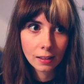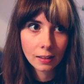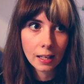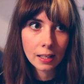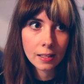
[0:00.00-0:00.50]

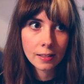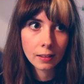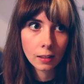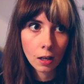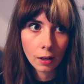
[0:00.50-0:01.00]
that is
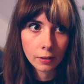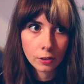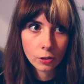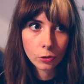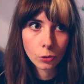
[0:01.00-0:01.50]
a
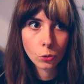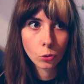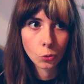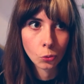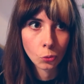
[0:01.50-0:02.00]
lot
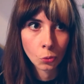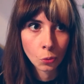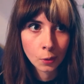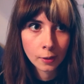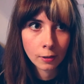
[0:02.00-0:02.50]

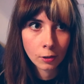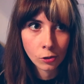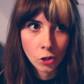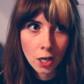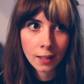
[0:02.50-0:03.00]
to
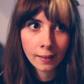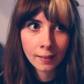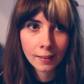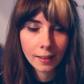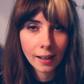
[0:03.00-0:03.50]

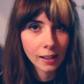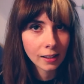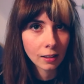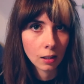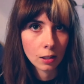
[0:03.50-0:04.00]
juggle
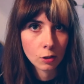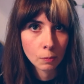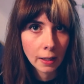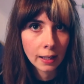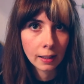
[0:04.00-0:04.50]
and a lot
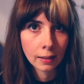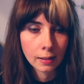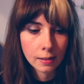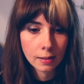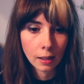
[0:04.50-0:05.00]
to
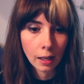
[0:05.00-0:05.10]
balance.